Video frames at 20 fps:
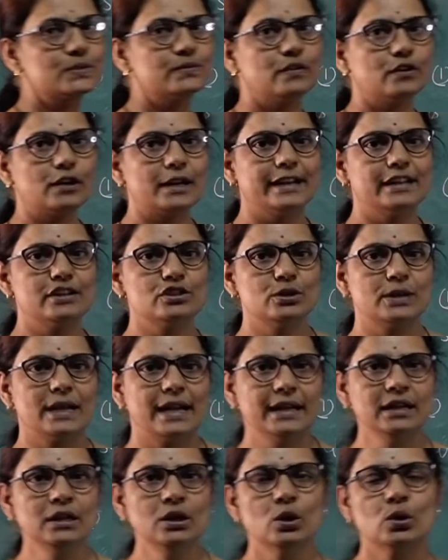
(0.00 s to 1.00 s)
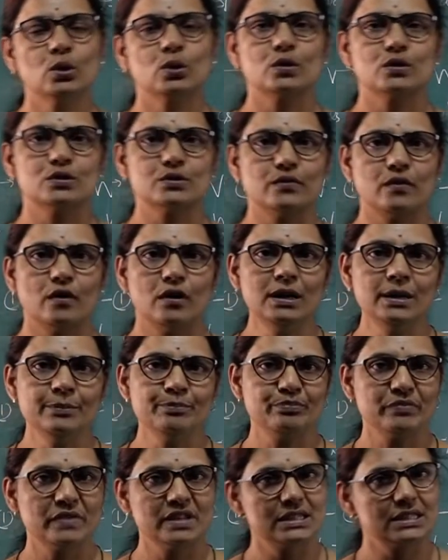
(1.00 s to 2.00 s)
for addition and closed for
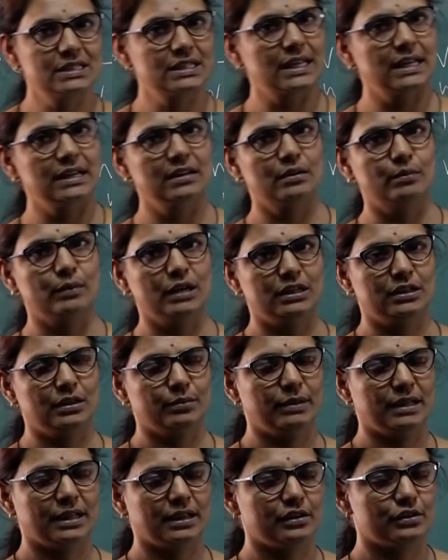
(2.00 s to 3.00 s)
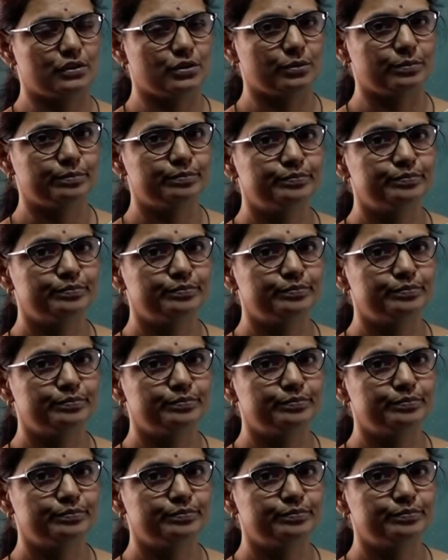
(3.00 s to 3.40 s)
scalar multiplication.